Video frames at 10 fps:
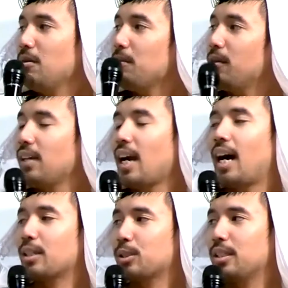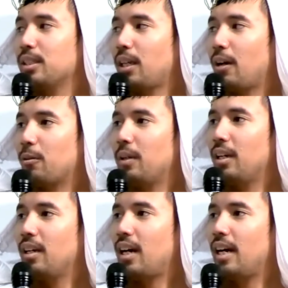what movie actually scared
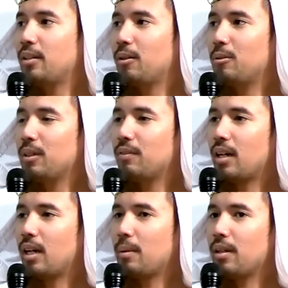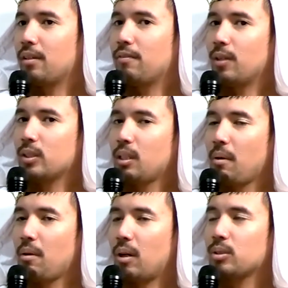me? I totally forgot about. The first time
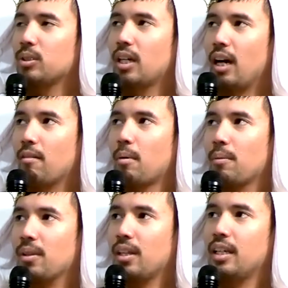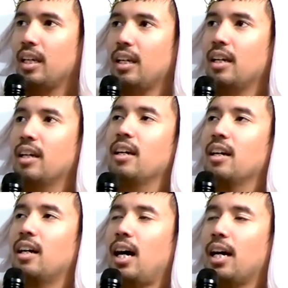I watched it, I remember thinking
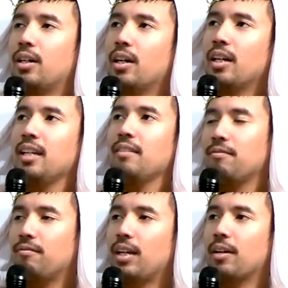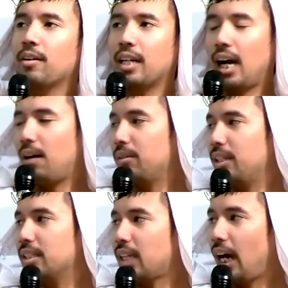I couldn't figure it out
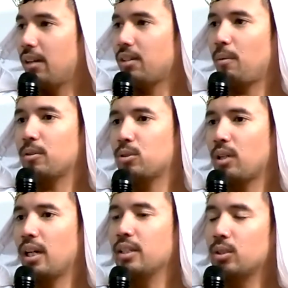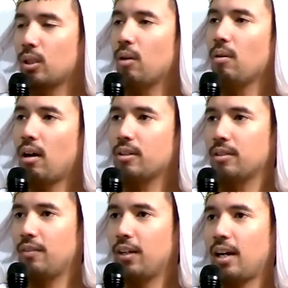the entire time. I was trying so hard
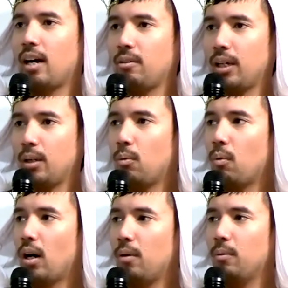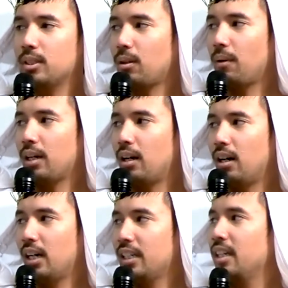to figure out like what was going
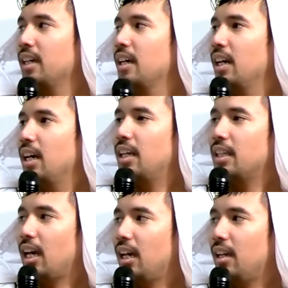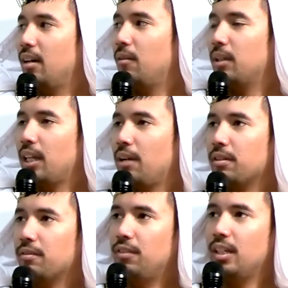on. And then when they
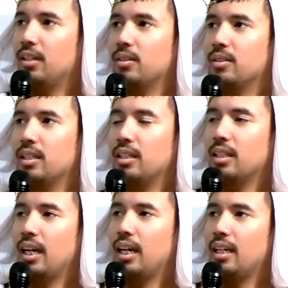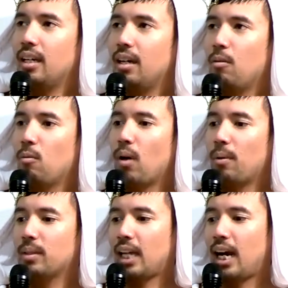revealed like what
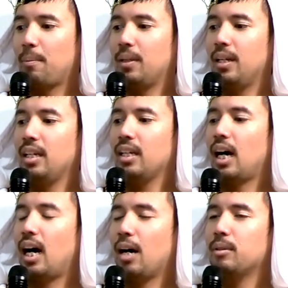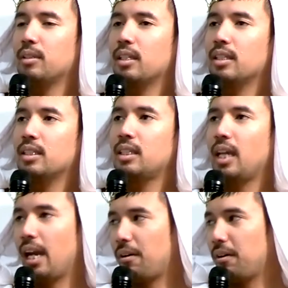was happening, I was
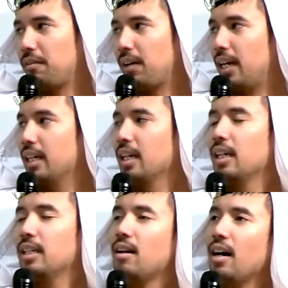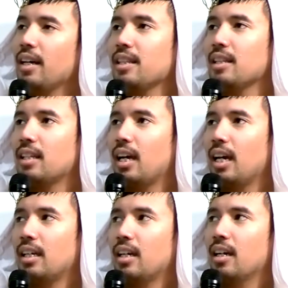terrified. Not in the
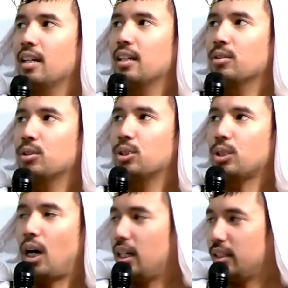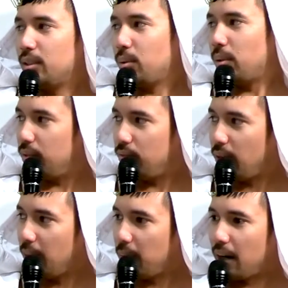like shocked sort of
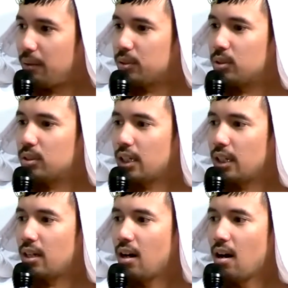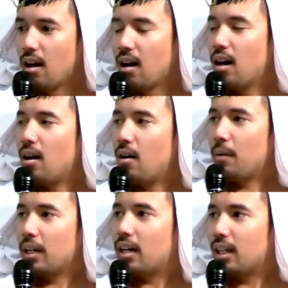way, but I was just like, oh
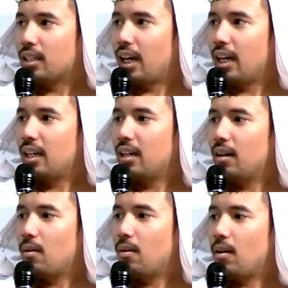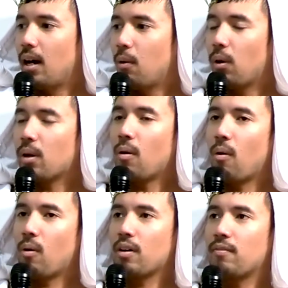my God, like what a
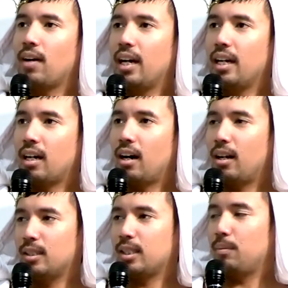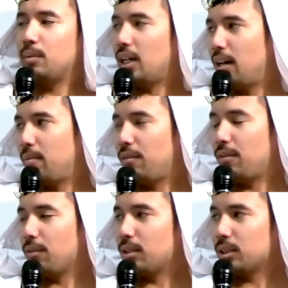horrifying concept. Have
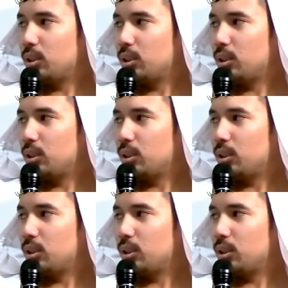you ever watched